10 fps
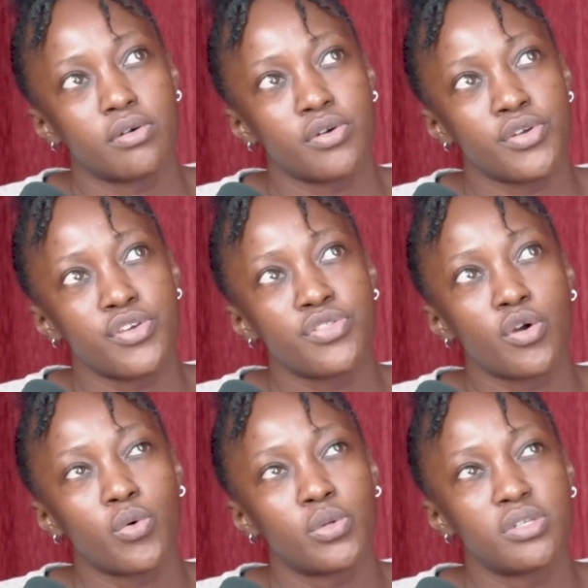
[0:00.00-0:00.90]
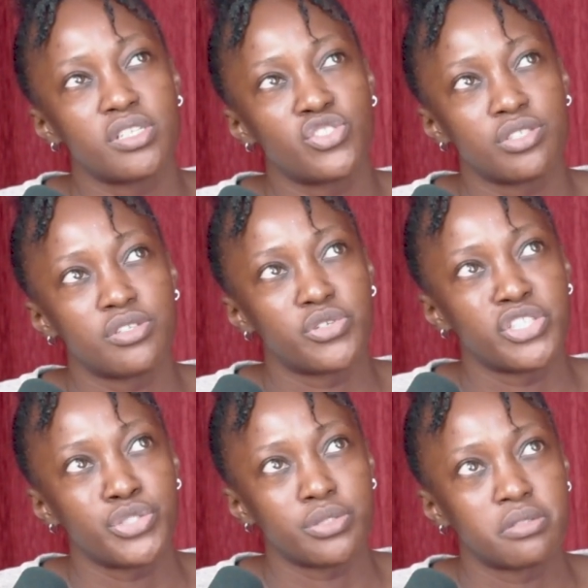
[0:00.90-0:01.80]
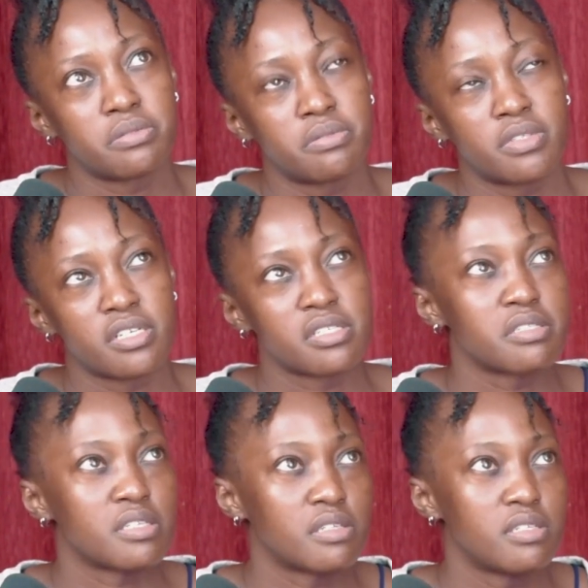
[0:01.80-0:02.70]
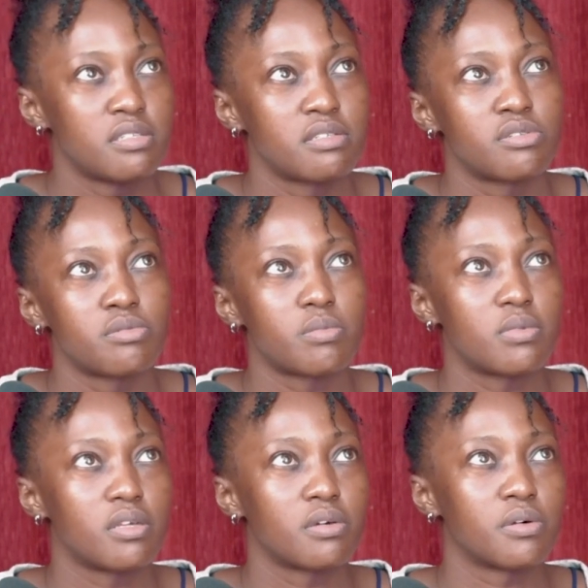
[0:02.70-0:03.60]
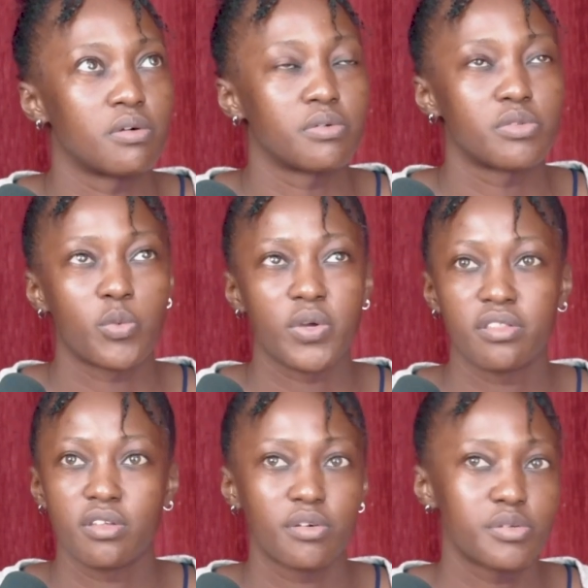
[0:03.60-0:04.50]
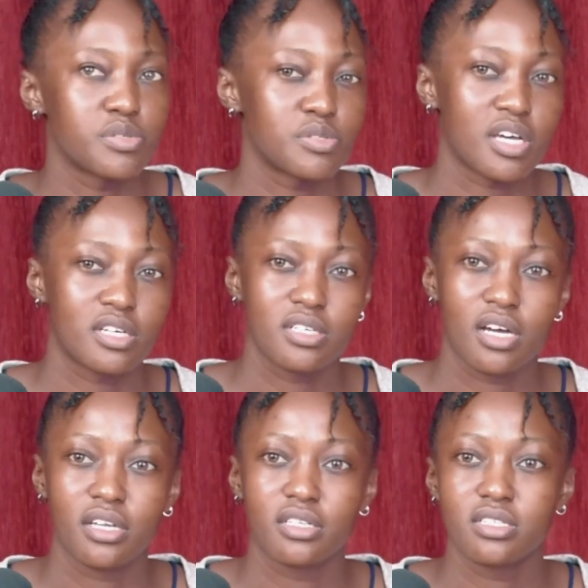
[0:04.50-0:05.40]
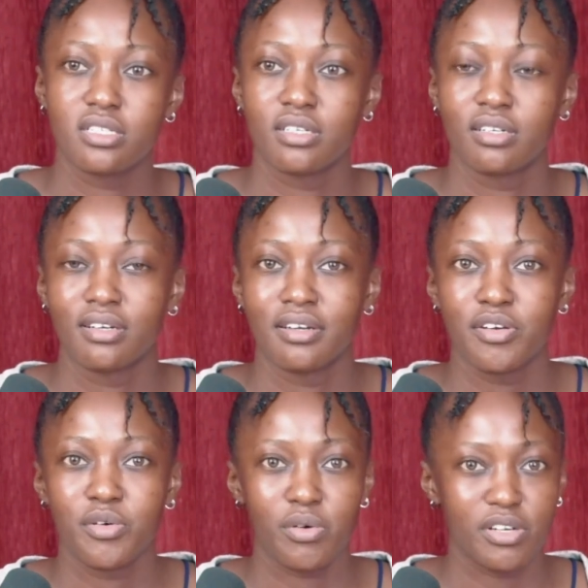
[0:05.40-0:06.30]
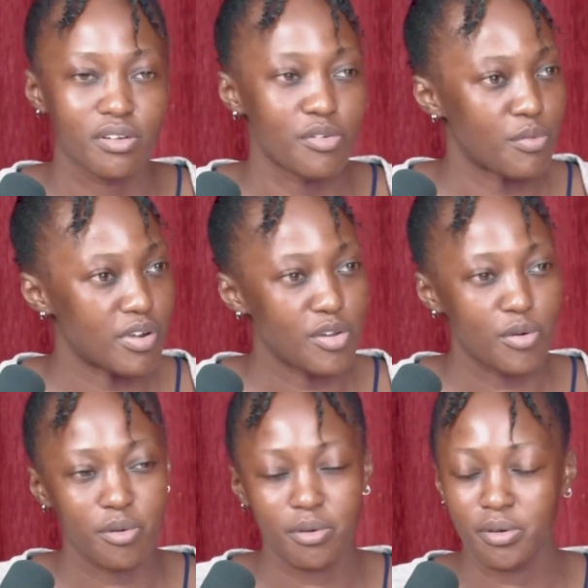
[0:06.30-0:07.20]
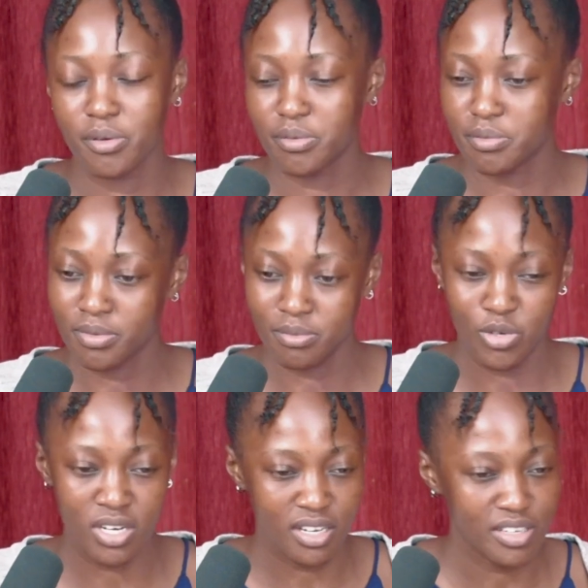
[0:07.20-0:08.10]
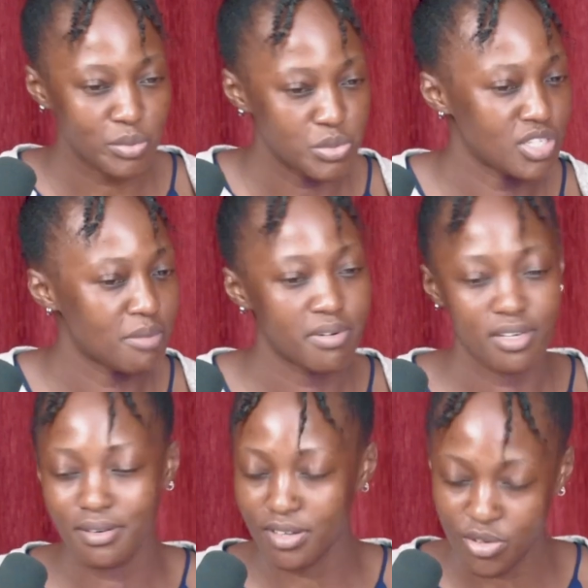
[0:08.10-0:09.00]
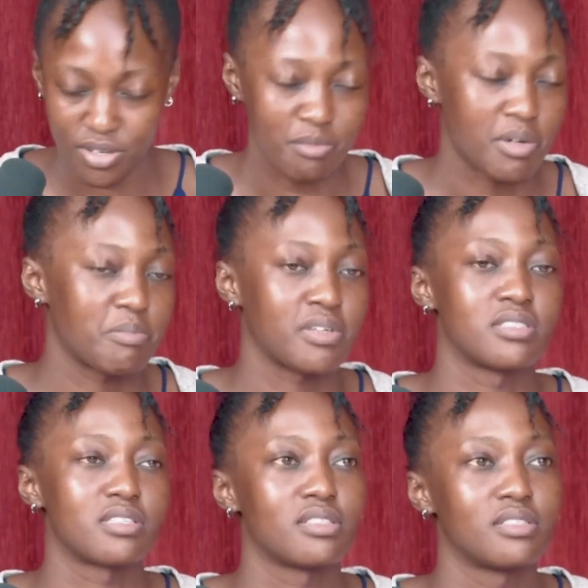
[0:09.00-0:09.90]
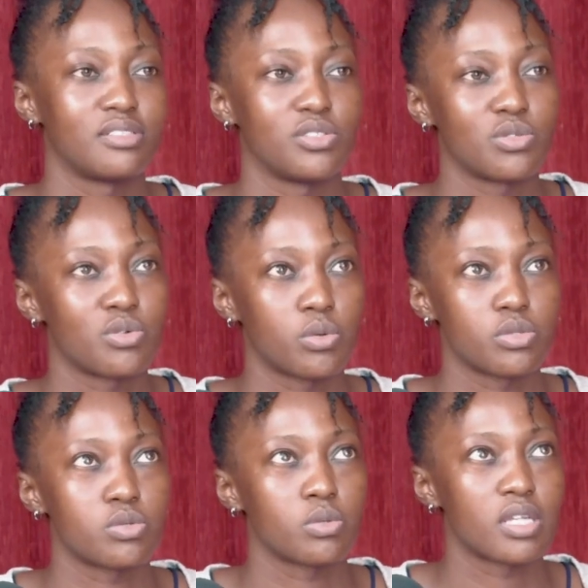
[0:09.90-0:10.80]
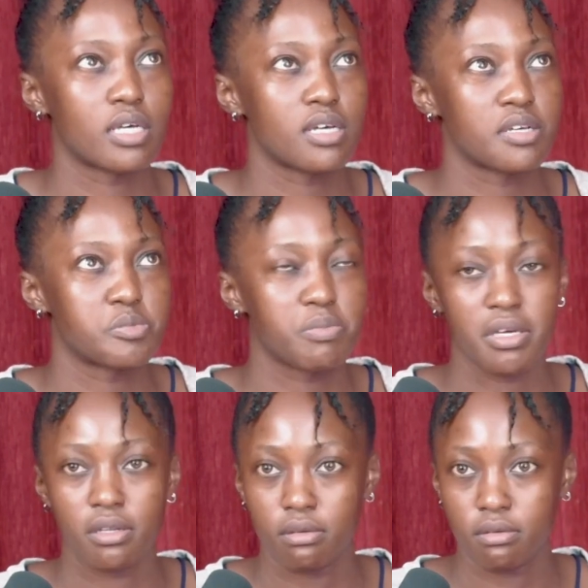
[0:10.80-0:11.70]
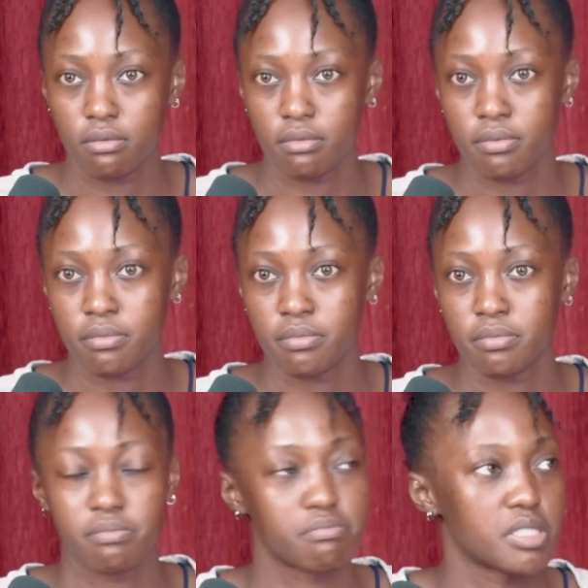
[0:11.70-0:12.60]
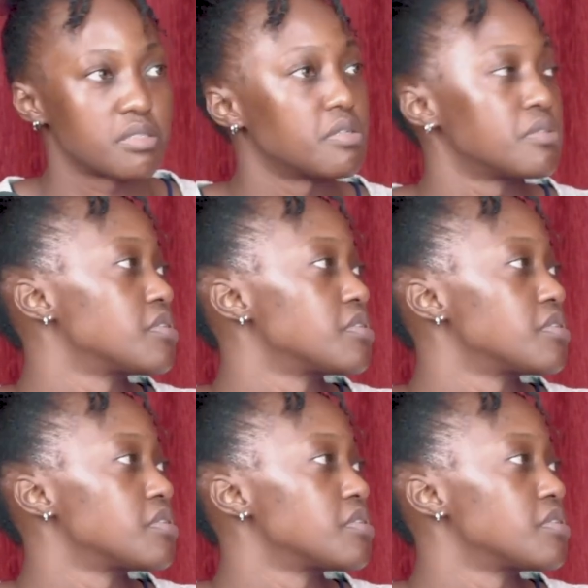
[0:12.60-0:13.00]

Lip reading: in the older generation, as I said, the way the society had it, when you bwana kikuchapa, hiyo ni mapenzi, you know. So that has been the